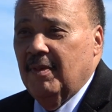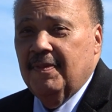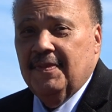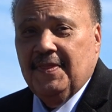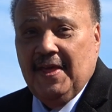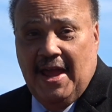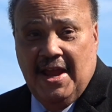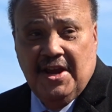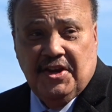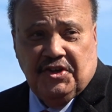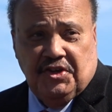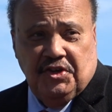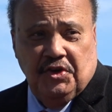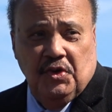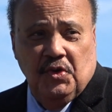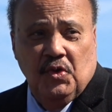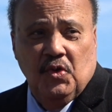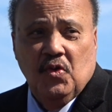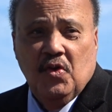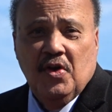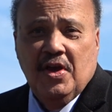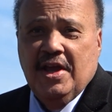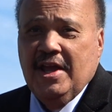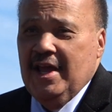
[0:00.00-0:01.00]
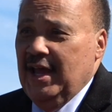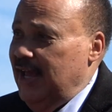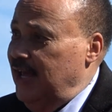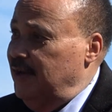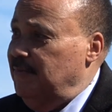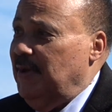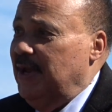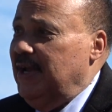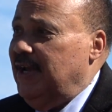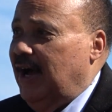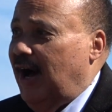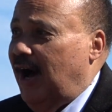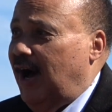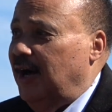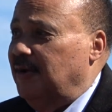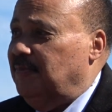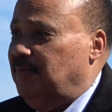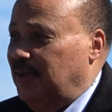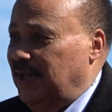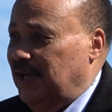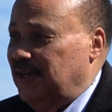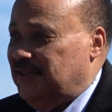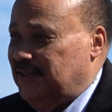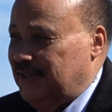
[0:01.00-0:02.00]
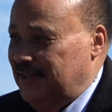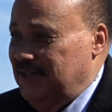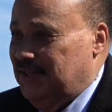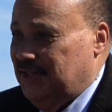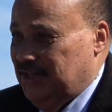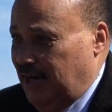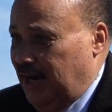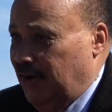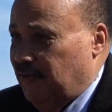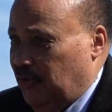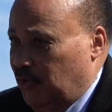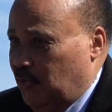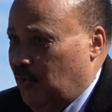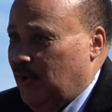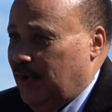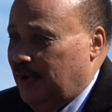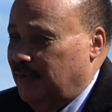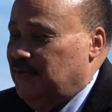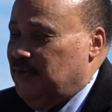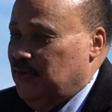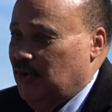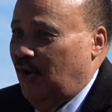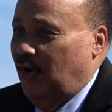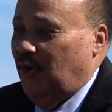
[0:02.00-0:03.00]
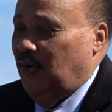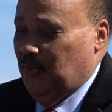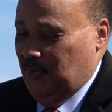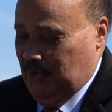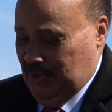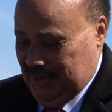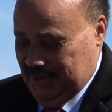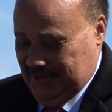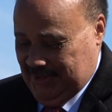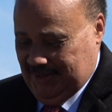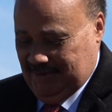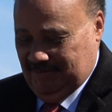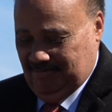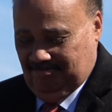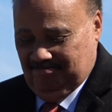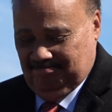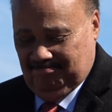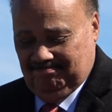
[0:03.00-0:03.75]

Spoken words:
Thank you, and may God bless each and every one of you always.